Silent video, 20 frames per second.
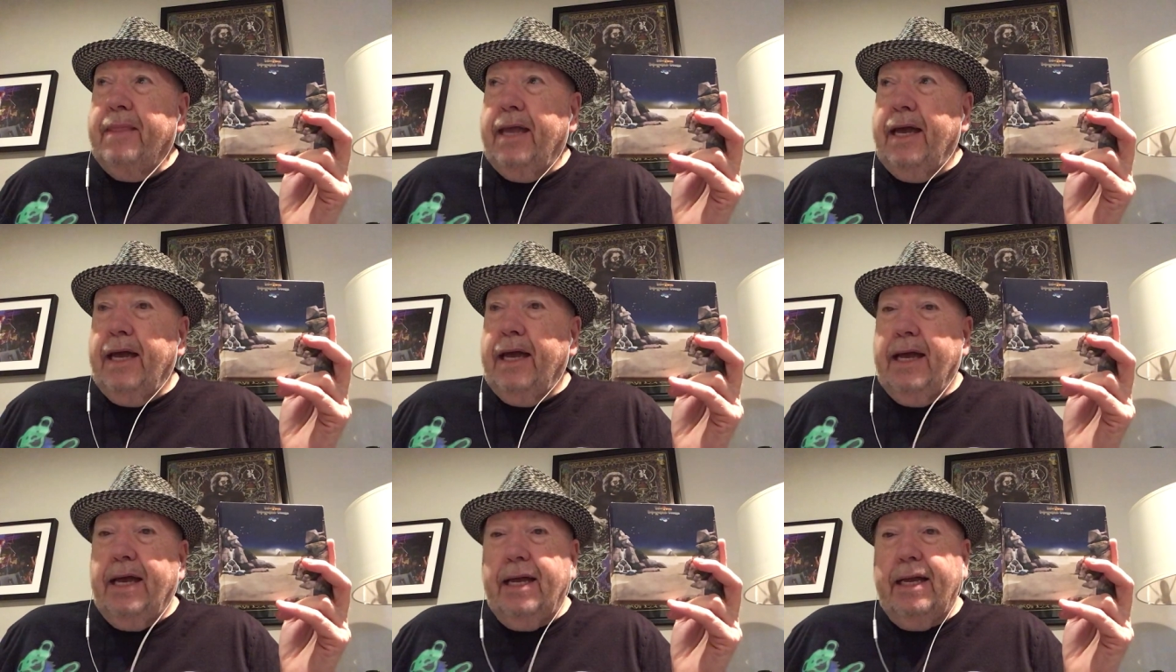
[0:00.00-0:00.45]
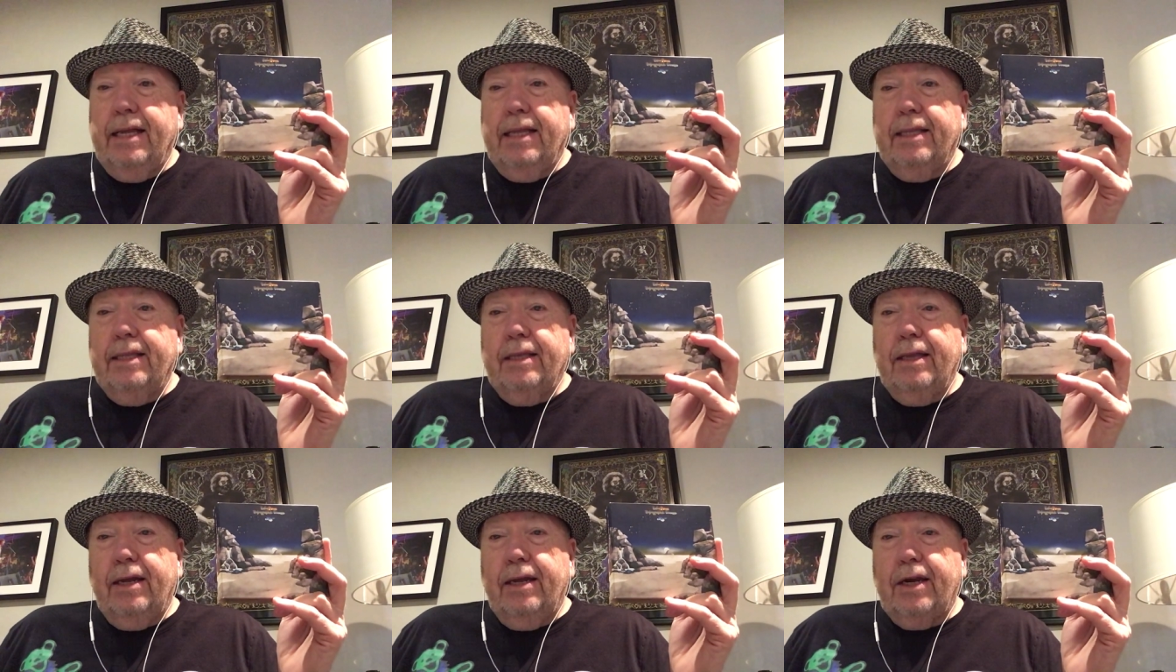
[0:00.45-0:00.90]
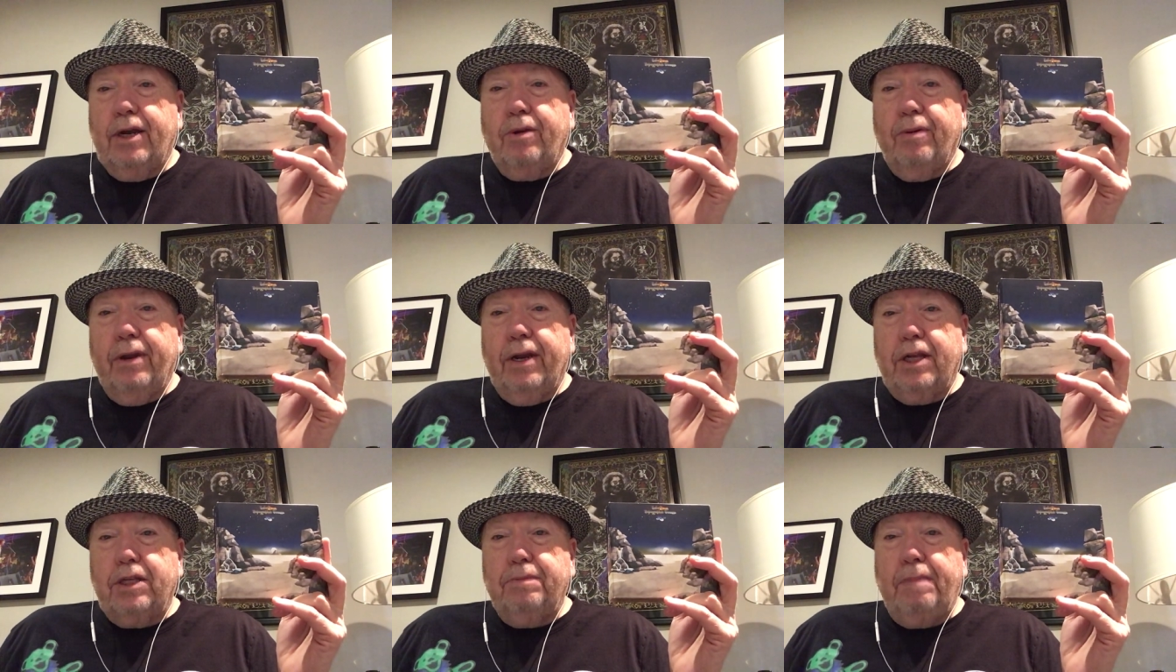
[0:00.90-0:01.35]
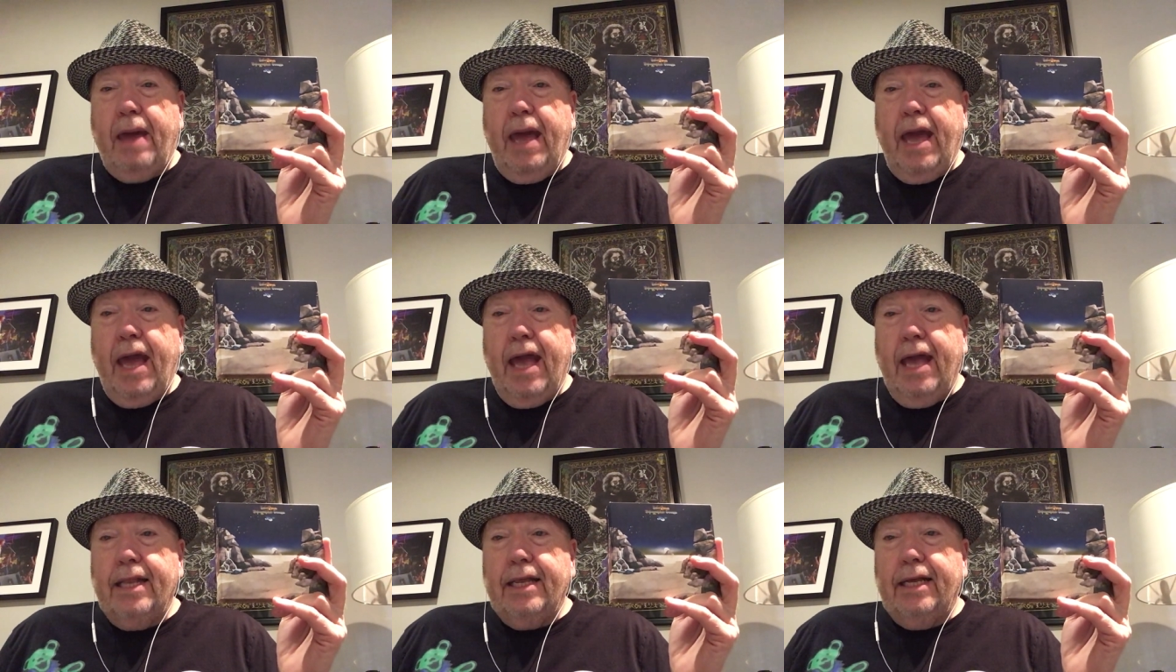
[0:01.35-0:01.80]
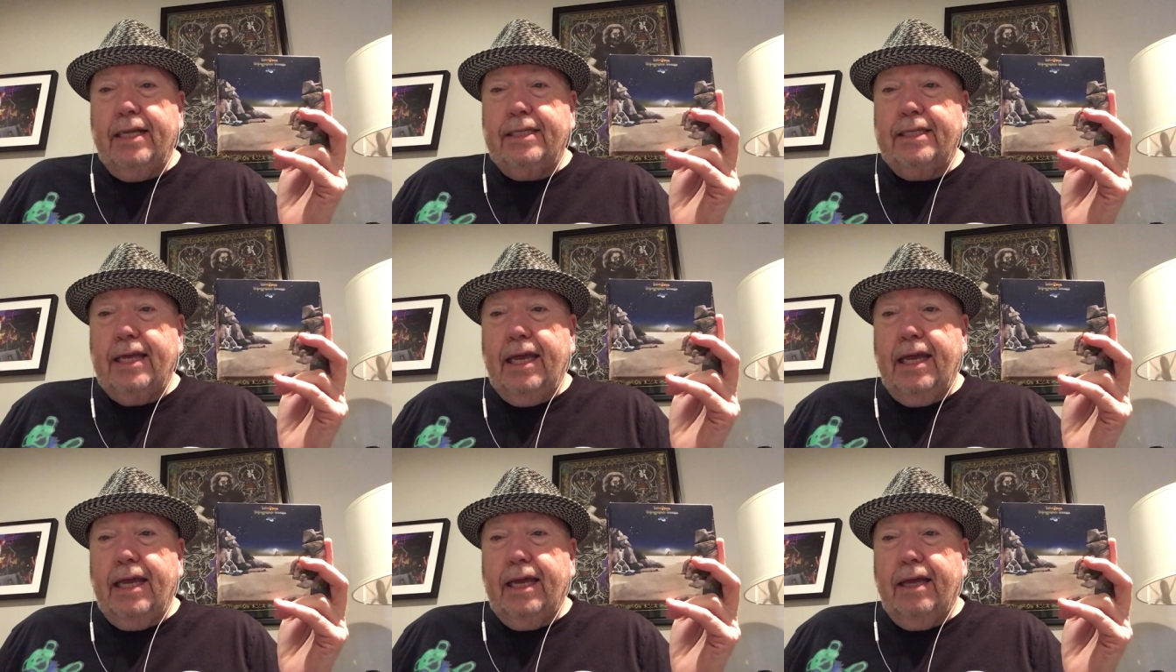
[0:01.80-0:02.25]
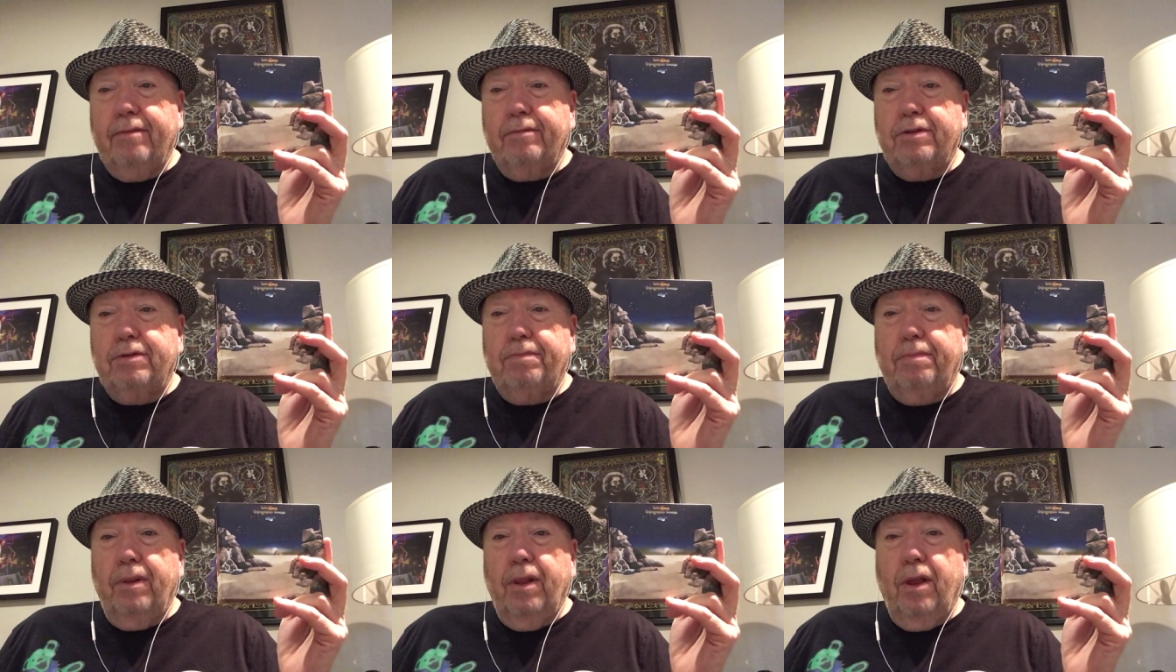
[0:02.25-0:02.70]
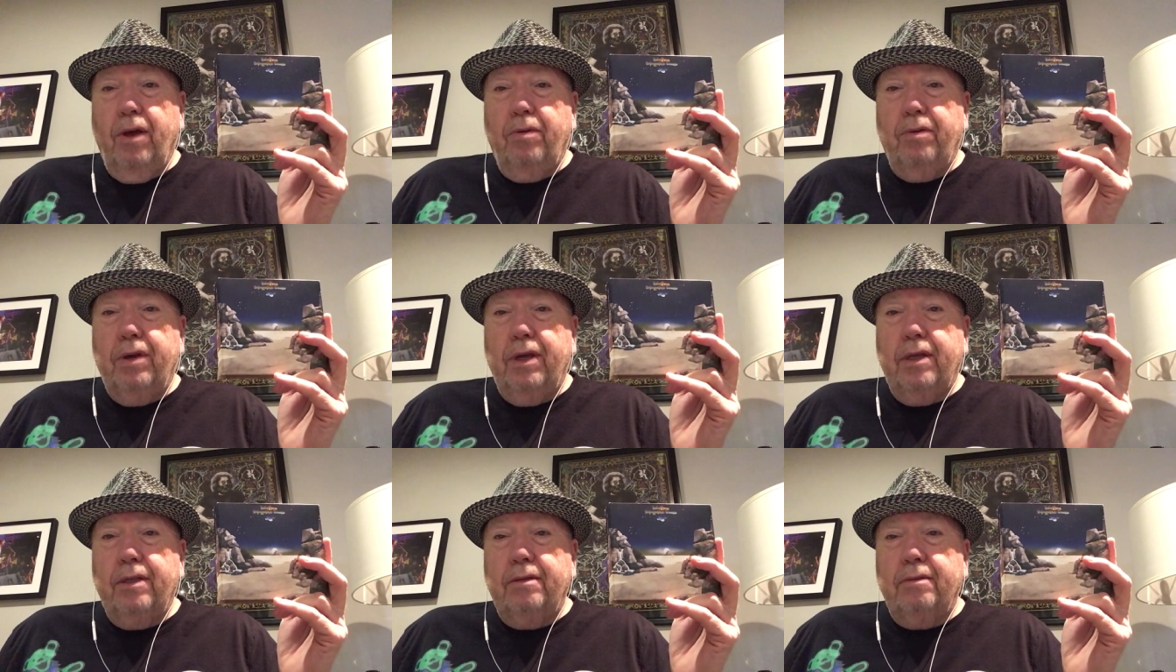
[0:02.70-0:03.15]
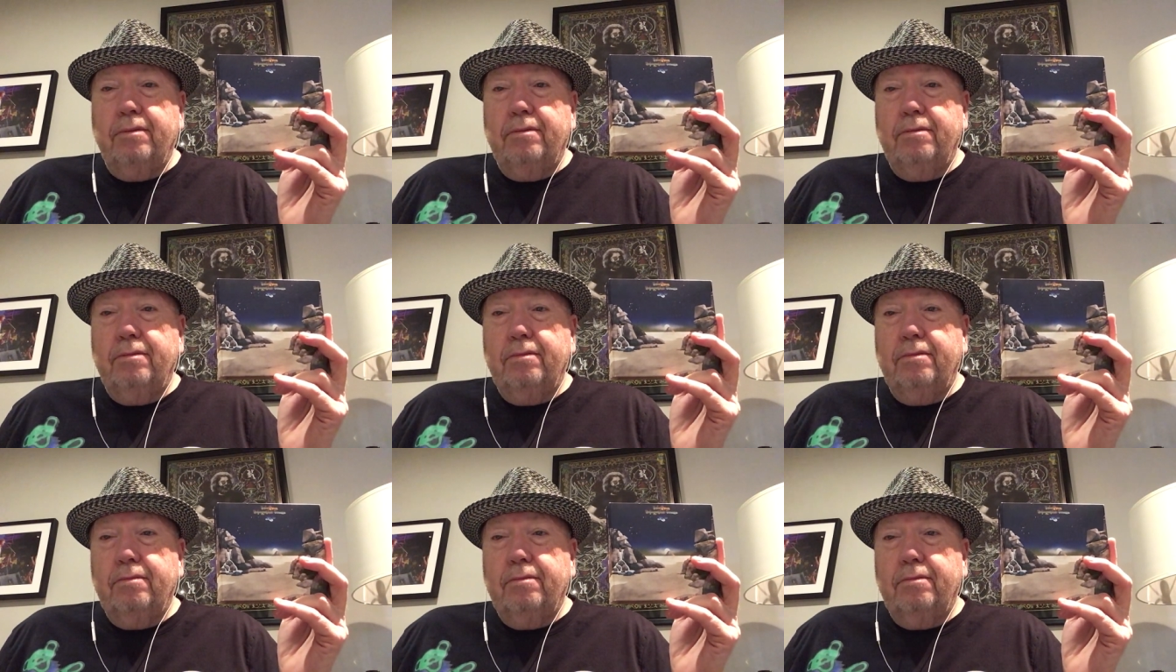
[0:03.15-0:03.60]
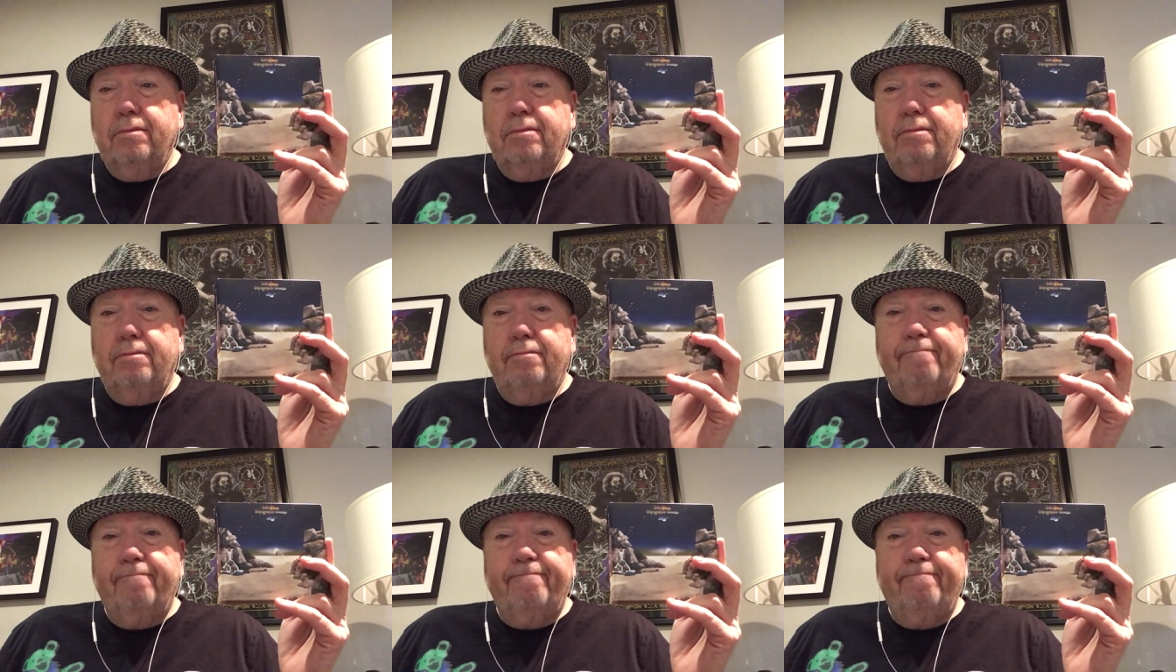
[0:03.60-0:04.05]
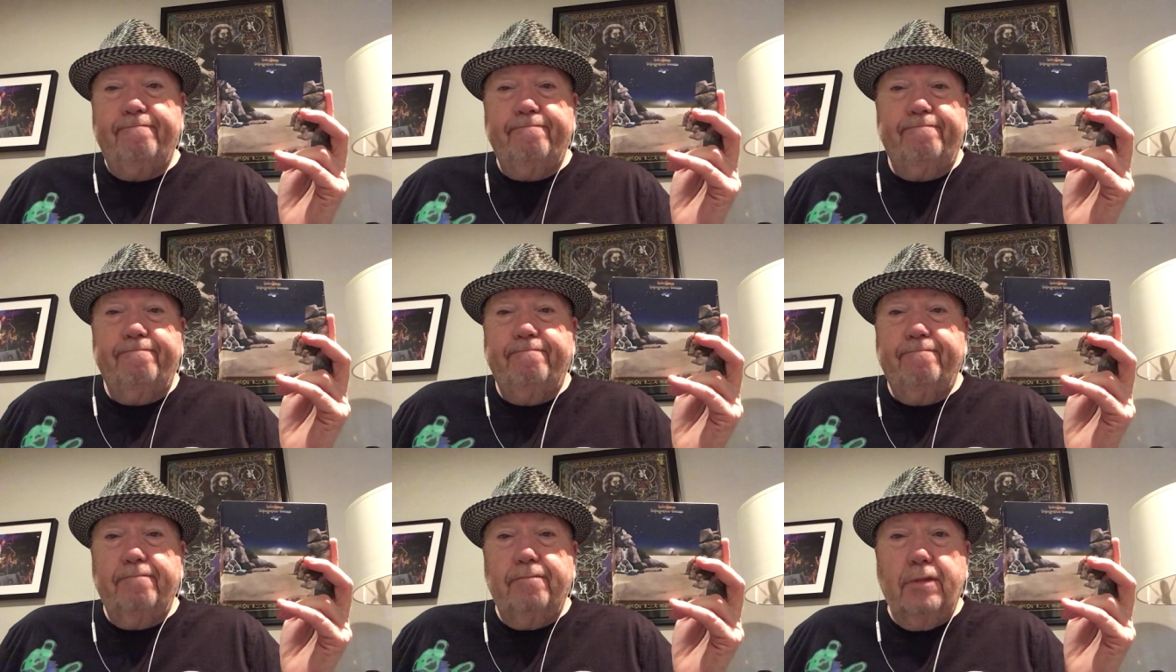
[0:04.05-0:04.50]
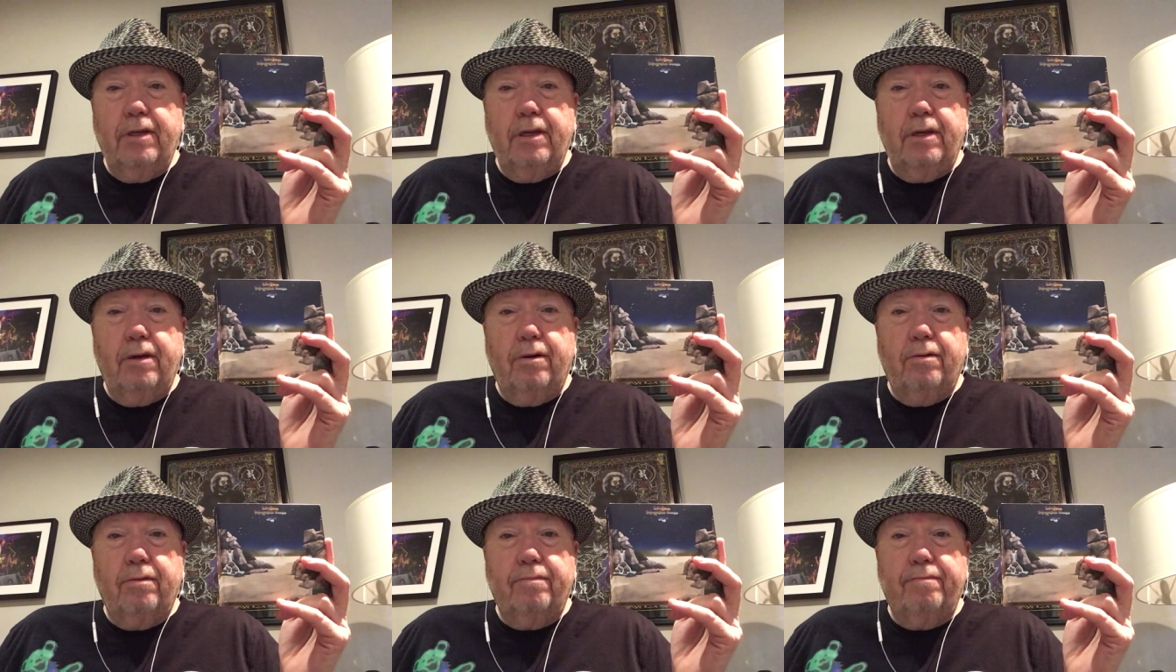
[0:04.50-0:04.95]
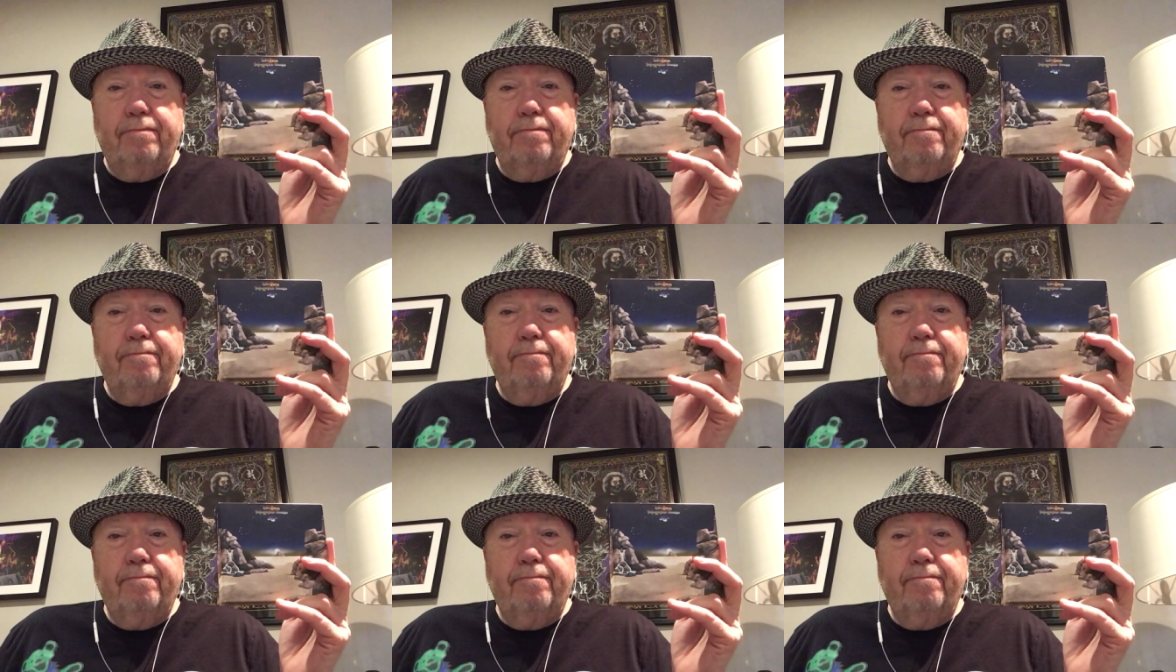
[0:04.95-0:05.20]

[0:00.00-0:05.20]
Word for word: uh, a lot of critics panned it, saying it was bloated and, you know,